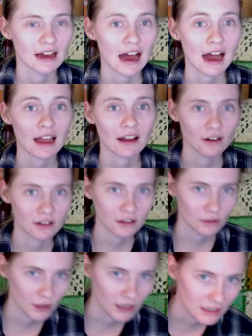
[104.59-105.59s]
I
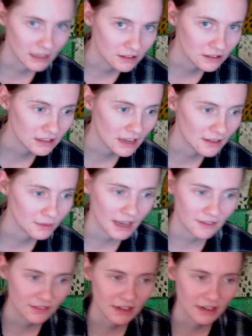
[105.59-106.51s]
argue it is, now that we have a